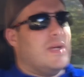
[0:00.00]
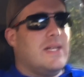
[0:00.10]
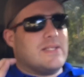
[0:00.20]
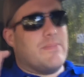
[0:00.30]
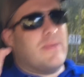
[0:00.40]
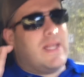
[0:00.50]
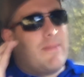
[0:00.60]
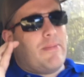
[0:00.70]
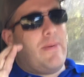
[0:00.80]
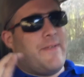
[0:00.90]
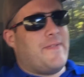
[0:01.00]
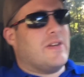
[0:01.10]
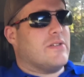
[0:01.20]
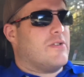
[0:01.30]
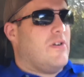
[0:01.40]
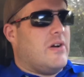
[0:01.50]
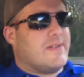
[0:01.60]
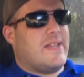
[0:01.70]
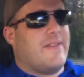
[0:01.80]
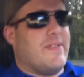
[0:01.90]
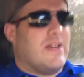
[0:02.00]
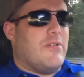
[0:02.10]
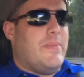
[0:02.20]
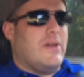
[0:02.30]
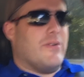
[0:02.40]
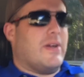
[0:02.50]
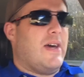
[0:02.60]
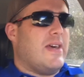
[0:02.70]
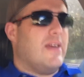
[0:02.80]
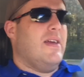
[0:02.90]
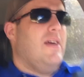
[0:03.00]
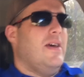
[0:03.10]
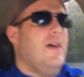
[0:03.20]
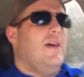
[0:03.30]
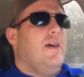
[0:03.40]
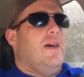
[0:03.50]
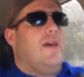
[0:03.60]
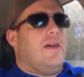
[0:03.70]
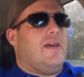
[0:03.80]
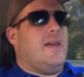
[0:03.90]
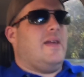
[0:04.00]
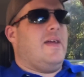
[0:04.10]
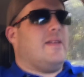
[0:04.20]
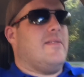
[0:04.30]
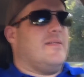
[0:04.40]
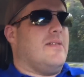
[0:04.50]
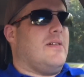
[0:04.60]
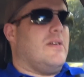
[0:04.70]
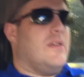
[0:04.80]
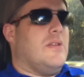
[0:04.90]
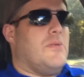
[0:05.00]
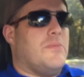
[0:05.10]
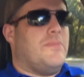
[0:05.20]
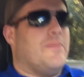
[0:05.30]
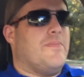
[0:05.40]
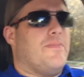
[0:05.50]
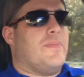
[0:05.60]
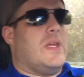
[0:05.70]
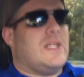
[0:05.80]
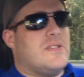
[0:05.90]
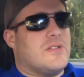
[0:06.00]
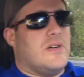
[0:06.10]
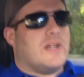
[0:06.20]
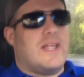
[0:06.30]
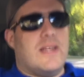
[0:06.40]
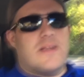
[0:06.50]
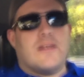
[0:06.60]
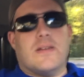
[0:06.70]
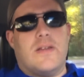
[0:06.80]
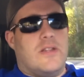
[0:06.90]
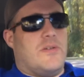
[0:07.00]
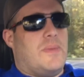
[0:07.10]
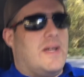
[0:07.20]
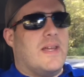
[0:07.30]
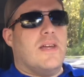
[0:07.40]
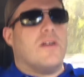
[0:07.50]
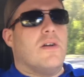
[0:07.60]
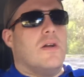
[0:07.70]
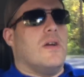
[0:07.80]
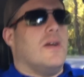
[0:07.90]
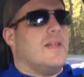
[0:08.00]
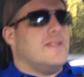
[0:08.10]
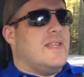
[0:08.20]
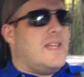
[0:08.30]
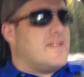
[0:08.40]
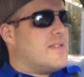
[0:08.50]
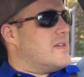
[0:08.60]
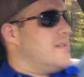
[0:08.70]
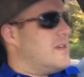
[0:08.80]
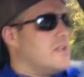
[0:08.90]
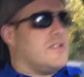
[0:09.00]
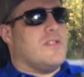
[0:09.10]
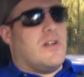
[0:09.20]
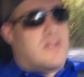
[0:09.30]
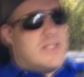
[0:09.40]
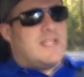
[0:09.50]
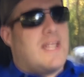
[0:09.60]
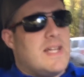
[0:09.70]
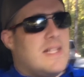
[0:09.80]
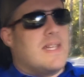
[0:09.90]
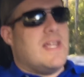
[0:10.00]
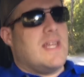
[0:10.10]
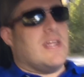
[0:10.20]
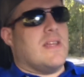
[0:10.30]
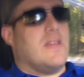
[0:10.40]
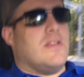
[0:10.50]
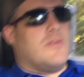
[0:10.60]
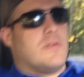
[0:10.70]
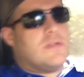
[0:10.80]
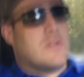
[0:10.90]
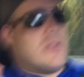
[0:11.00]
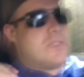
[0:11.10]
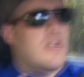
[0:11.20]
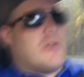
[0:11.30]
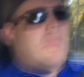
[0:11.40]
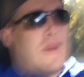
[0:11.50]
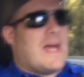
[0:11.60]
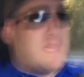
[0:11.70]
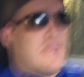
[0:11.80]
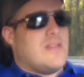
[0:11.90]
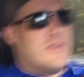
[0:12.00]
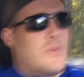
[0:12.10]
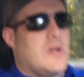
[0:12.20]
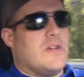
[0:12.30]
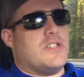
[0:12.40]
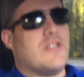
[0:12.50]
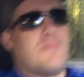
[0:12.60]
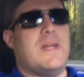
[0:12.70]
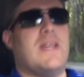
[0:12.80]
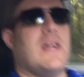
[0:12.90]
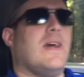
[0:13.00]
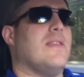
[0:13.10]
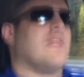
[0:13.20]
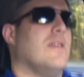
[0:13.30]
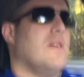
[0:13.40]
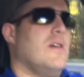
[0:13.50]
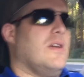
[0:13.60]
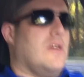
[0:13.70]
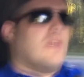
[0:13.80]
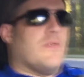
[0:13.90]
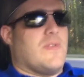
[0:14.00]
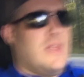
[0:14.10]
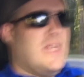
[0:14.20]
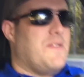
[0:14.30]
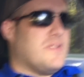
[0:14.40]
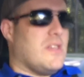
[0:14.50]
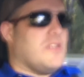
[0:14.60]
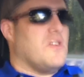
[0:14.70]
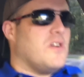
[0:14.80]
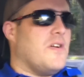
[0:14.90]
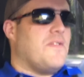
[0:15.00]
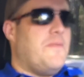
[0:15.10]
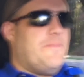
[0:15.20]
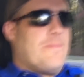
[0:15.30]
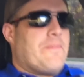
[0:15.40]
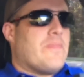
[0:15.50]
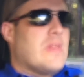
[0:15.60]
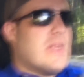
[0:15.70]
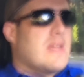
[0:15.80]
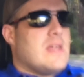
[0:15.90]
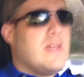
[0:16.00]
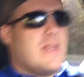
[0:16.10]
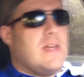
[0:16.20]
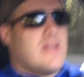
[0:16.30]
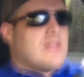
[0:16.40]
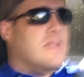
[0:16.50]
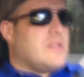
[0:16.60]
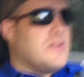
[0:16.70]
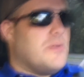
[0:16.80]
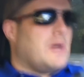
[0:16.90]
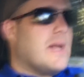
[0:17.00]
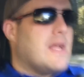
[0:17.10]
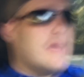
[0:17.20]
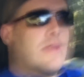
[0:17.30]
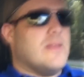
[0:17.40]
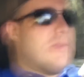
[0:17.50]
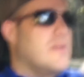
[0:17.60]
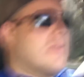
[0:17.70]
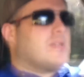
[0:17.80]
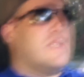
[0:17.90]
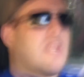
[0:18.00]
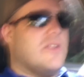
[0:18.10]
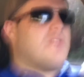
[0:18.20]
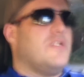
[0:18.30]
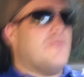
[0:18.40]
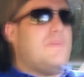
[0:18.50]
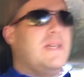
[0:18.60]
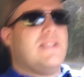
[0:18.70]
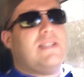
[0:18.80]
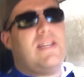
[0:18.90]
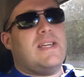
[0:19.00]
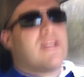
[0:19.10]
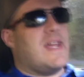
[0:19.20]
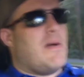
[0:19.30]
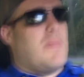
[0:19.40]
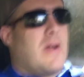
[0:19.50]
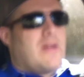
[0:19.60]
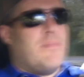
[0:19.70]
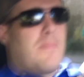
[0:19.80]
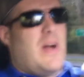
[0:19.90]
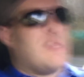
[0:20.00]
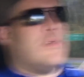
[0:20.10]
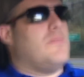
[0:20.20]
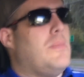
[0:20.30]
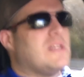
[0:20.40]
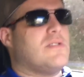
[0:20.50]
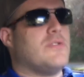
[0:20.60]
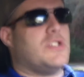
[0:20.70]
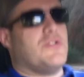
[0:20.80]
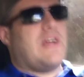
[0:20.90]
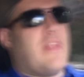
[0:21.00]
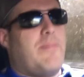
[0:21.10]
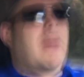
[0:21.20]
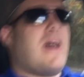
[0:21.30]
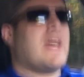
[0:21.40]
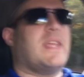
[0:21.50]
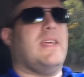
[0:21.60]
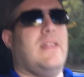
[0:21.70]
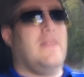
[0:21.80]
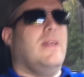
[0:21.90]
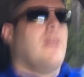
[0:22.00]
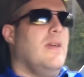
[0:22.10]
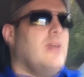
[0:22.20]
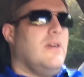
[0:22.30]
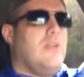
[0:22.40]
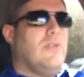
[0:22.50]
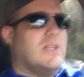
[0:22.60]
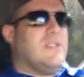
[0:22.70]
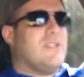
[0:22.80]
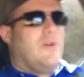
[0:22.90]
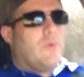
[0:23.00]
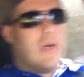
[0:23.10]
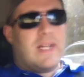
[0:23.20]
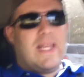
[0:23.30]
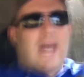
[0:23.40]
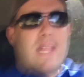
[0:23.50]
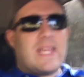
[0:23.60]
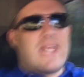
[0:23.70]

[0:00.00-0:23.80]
weeks. I'm keeping my fingers crossed that everything will be okay. And, you know, I start, you know, my disc starts healing and, you know, starts going back into where it should be. And, you know, relieves the nerve, and you know, I continue to do PT and get my muscle strength back, and you know, I can start working out